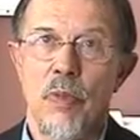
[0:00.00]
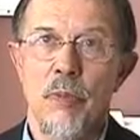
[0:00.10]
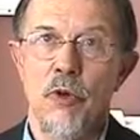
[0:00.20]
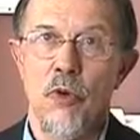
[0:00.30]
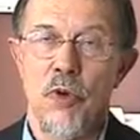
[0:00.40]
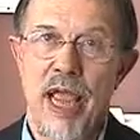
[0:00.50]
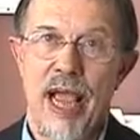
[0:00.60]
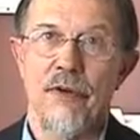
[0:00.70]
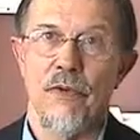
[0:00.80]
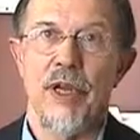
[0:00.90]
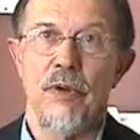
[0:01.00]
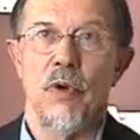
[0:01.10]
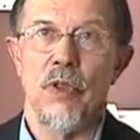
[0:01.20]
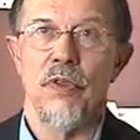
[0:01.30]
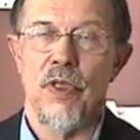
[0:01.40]
people who can't read
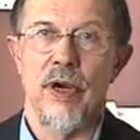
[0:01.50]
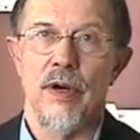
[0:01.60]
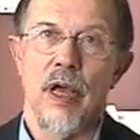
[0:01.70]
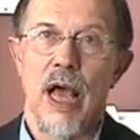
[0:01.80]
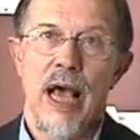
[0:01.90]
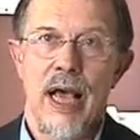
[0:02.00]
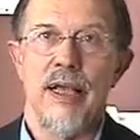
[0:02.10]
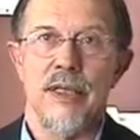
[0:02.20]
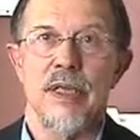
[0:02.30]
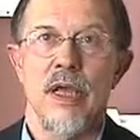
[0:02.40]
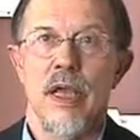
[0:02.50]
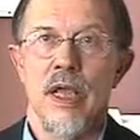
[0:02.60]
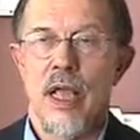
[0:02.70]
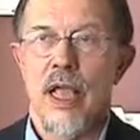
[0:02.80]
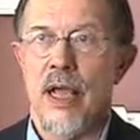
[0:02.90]
with their eyes
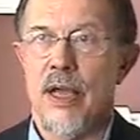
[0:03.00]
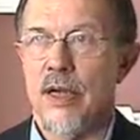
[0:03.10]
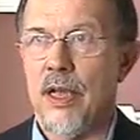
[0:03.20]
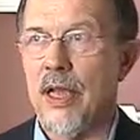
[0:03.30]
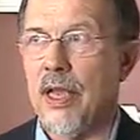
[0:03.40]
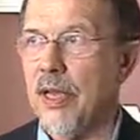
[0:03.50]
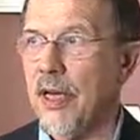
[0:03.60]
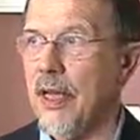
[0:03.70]
and it,